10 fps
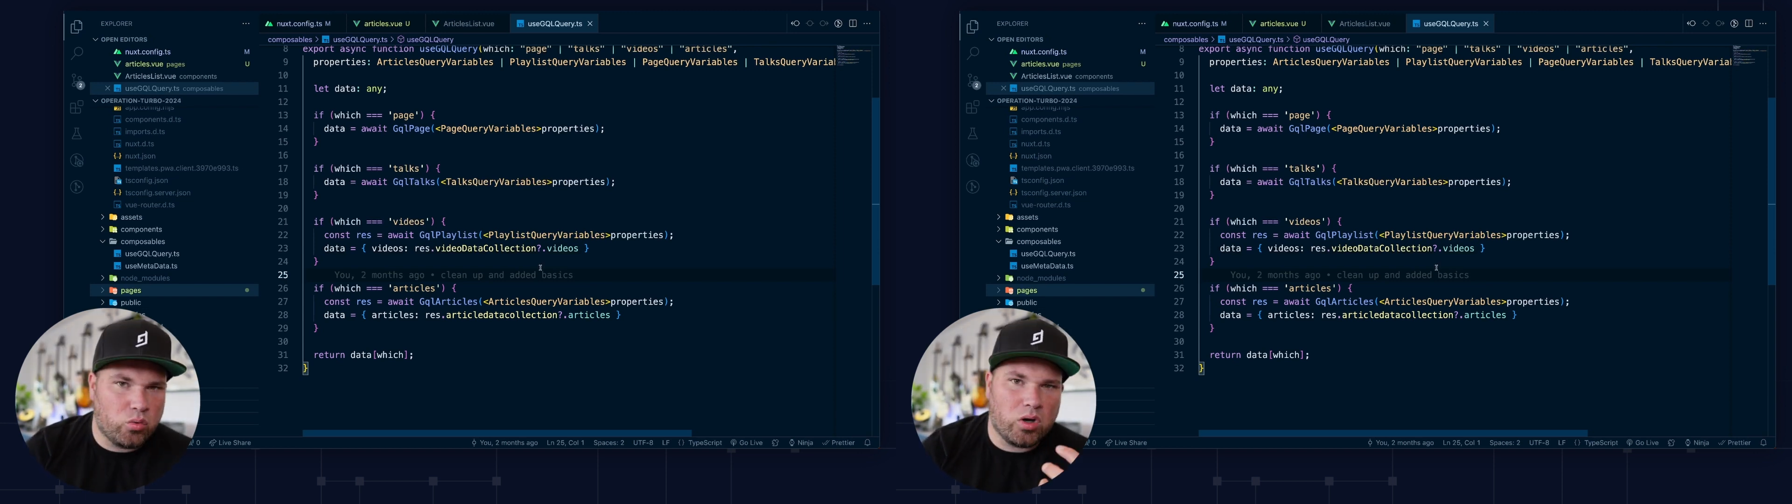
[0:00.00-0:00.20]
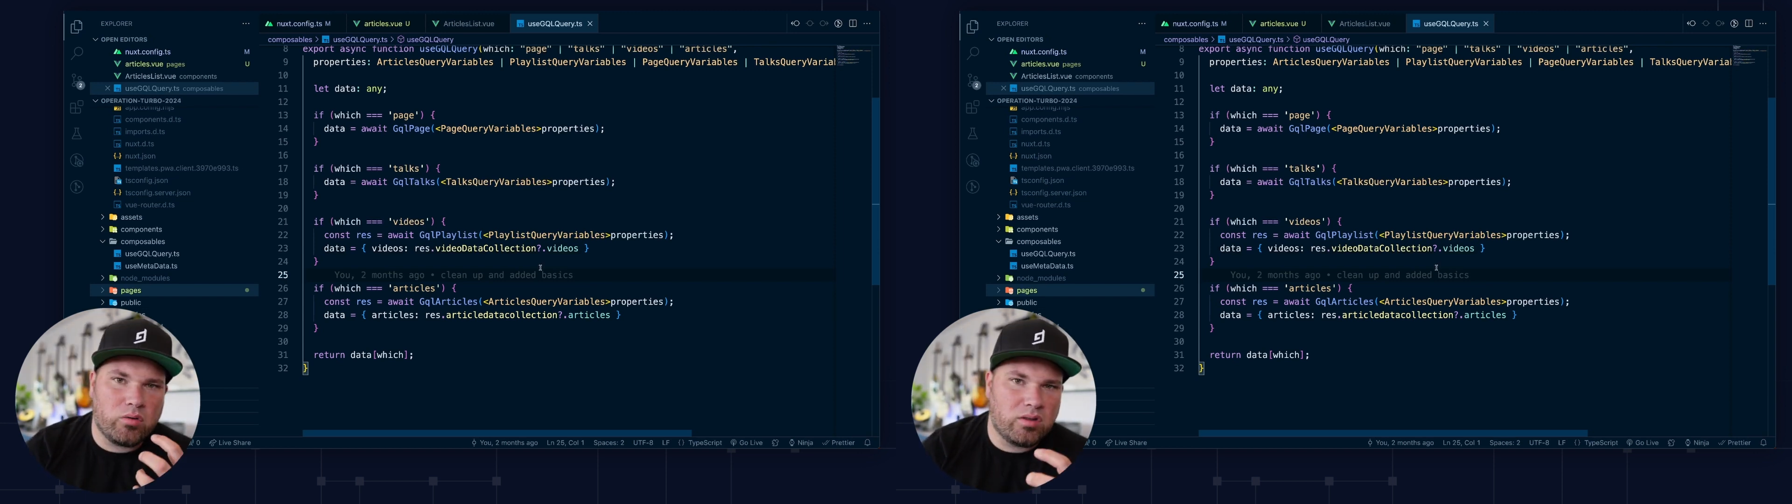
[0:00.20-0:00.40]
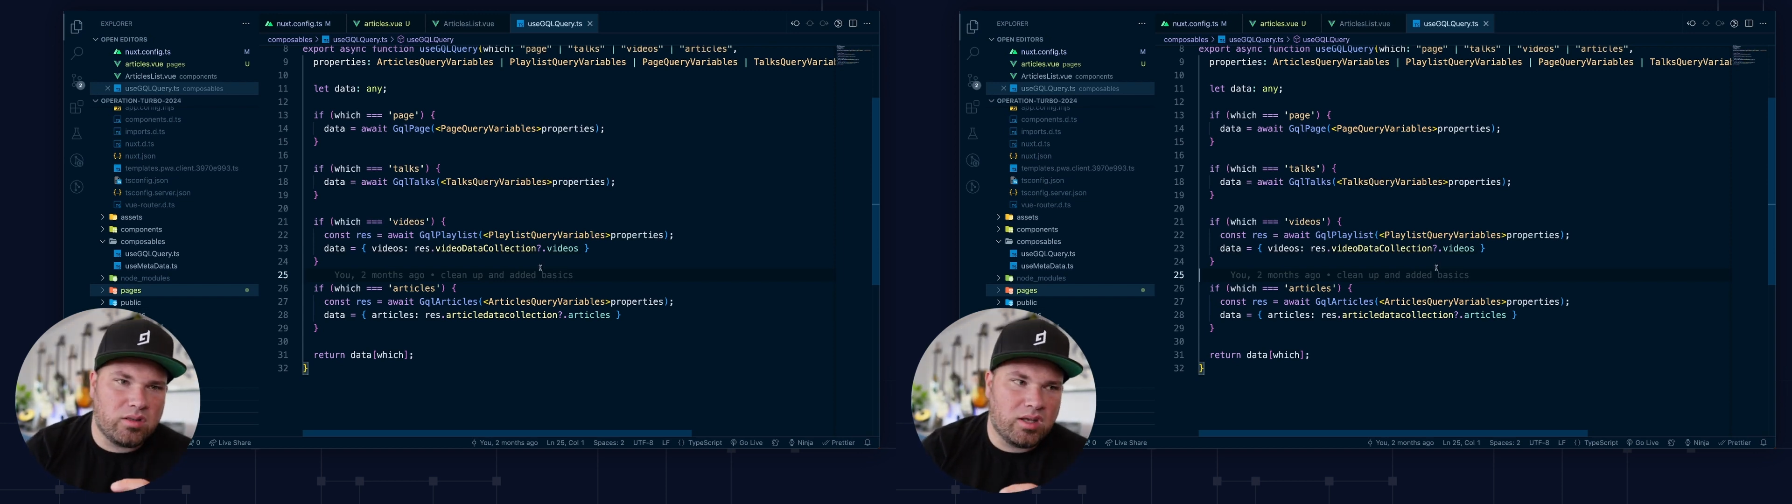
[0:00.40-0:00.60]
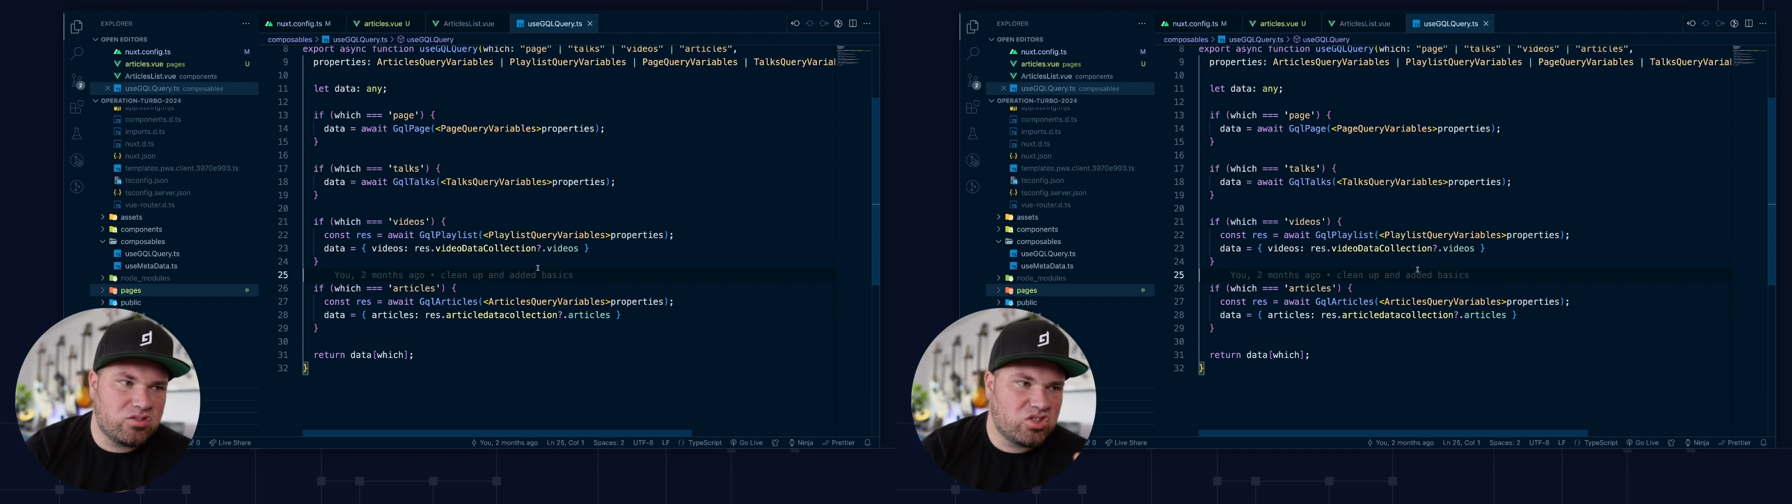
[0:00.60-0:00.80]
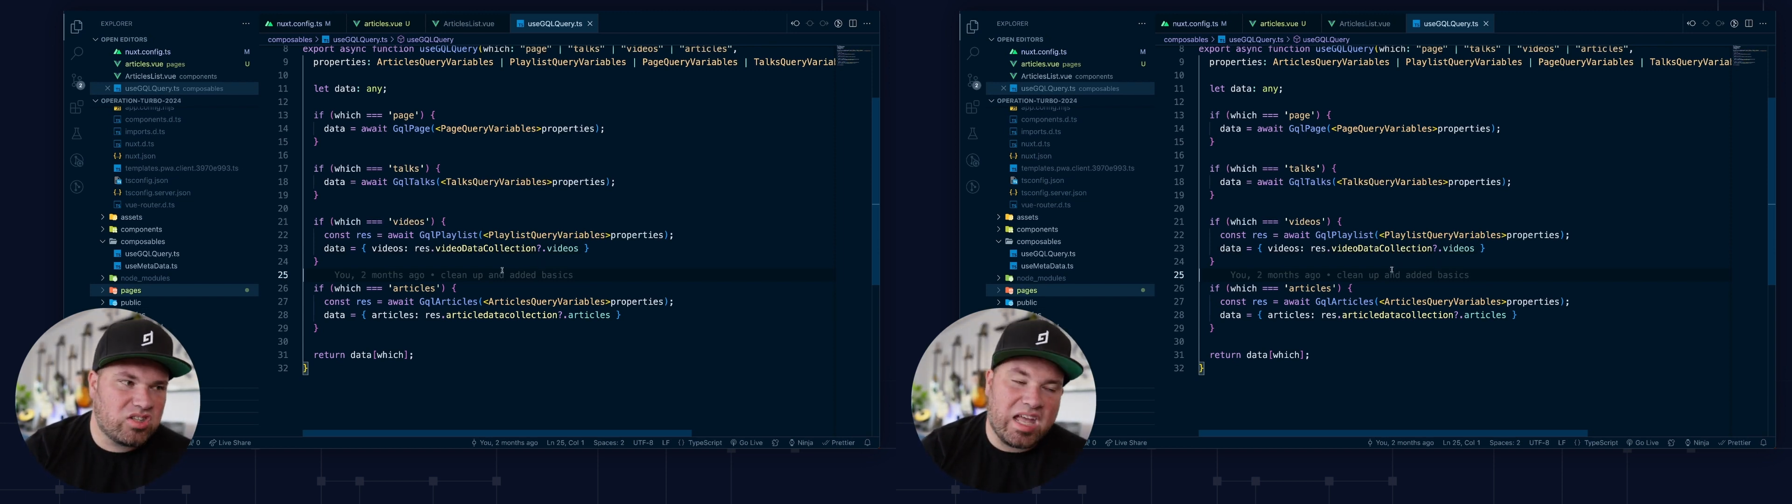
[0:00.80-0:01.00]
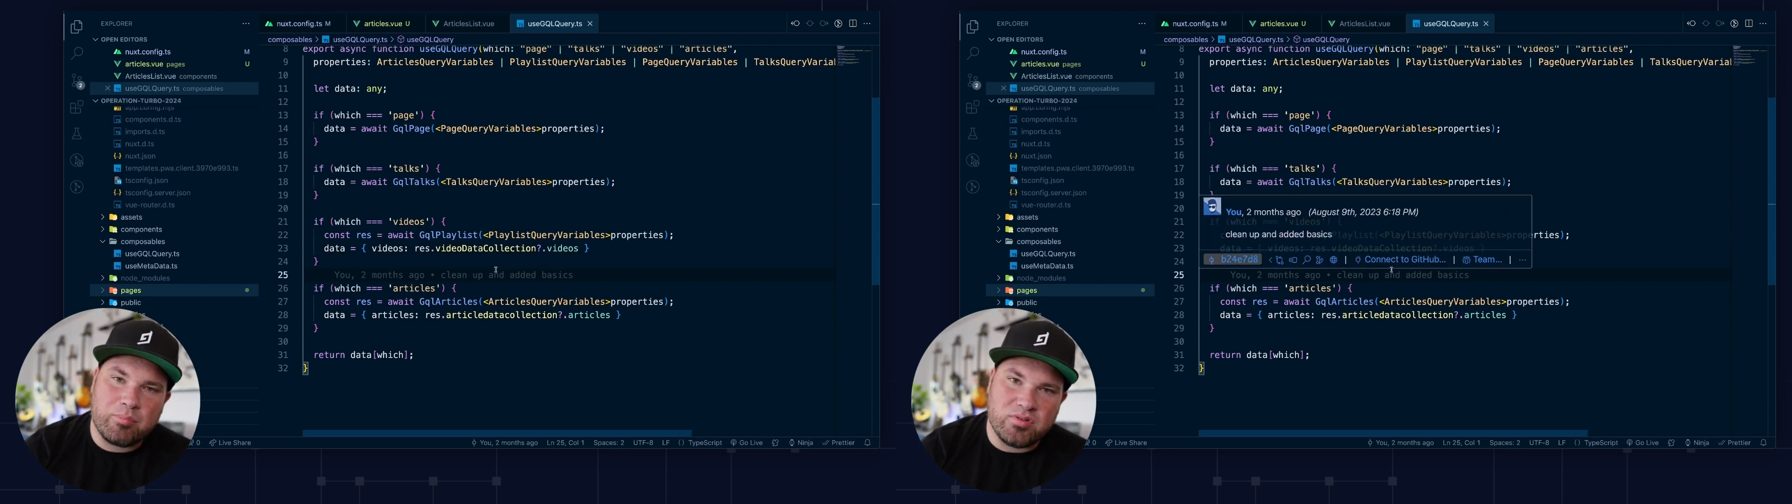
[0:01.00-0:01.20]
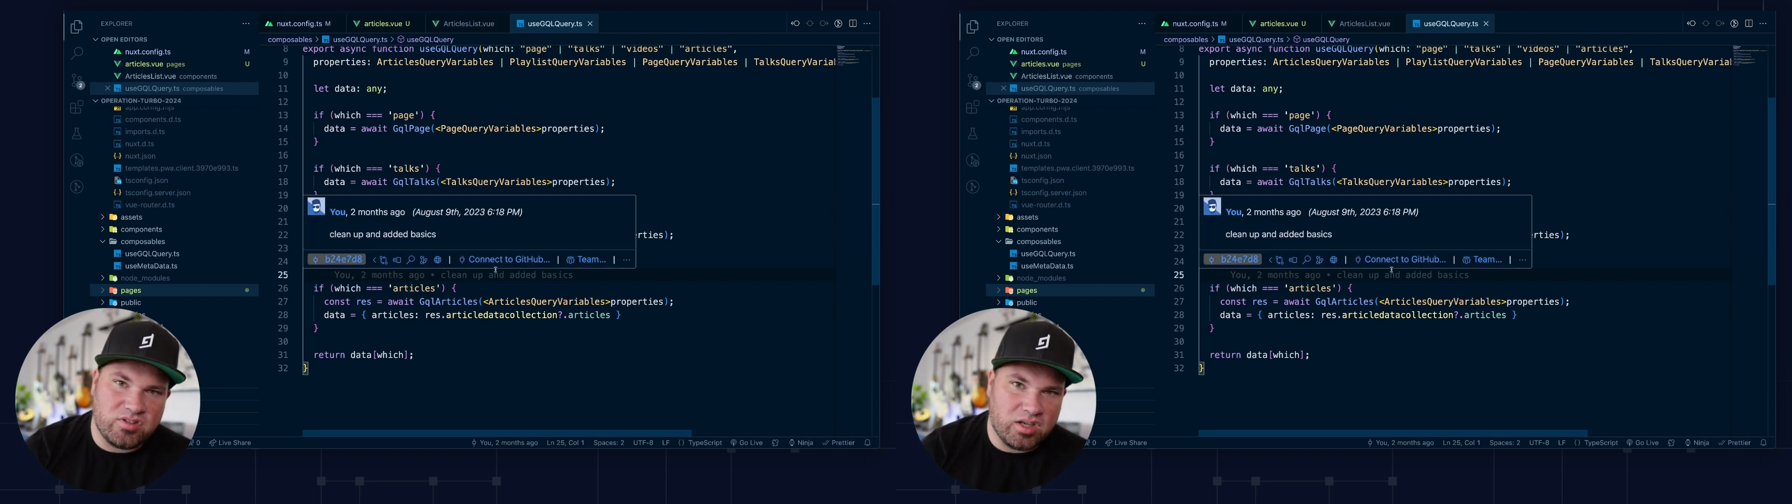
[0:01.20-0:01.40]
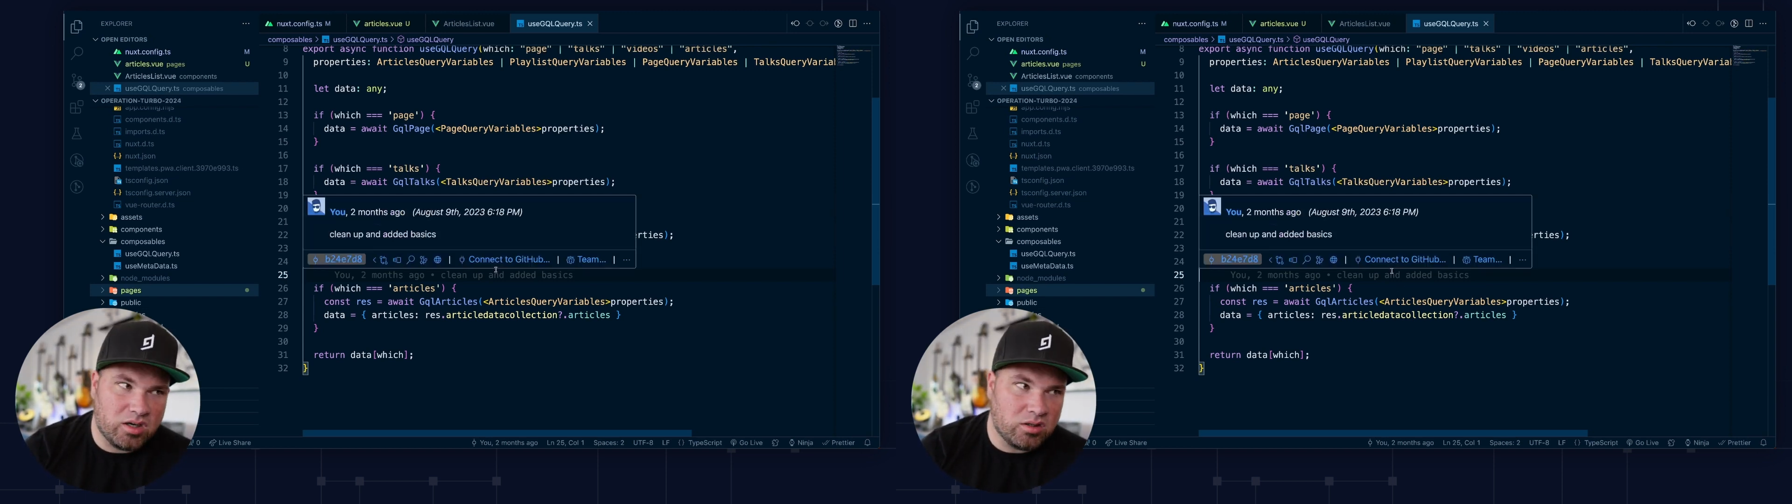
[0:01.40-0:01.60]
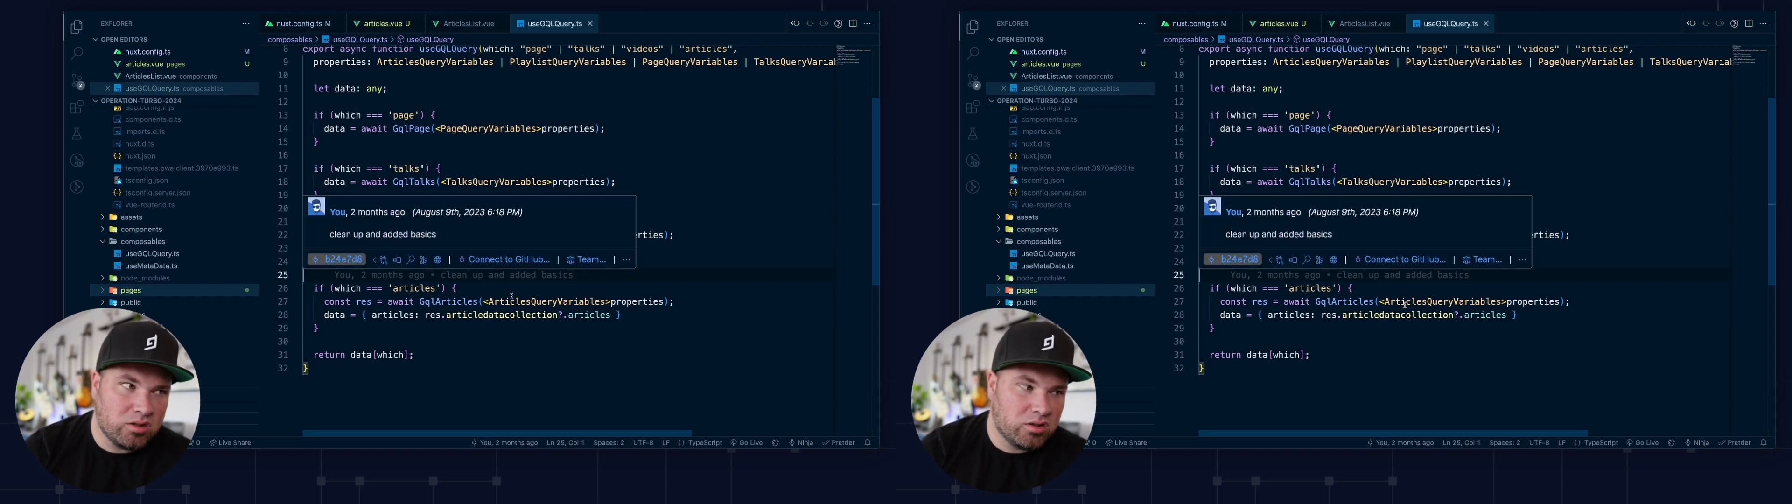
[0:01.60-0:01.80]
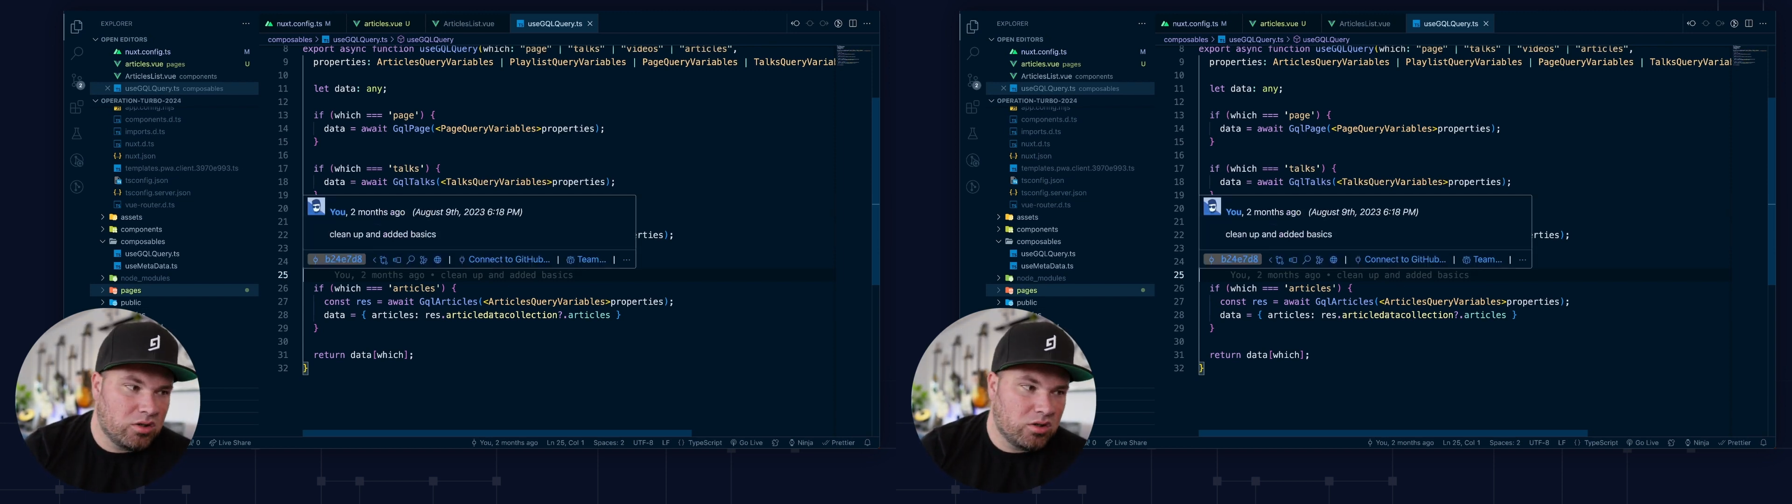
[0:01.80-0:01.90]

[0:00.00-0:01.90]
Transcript: query things just happens here.